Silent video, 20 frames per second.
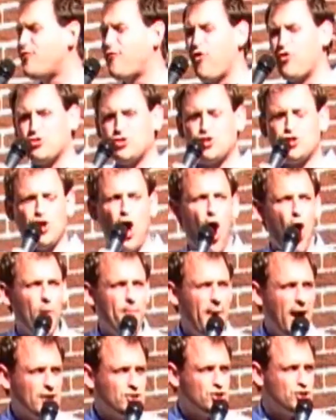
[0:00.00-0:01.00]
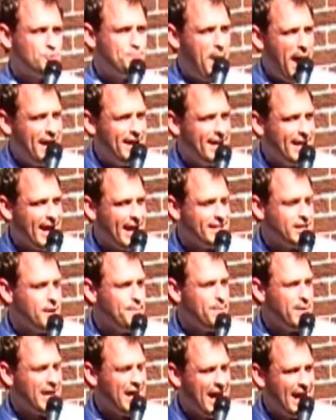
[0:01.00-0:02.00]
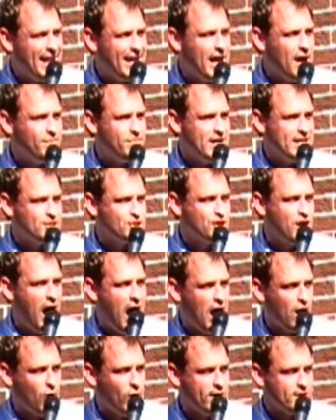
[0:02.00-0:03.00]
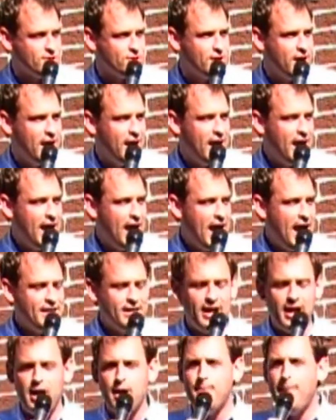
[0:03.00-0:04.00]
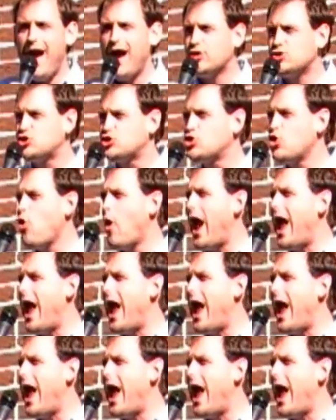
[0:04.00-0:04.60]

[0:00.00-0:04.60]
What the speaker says: for so much spending at the beginning of this Congress that it amounts to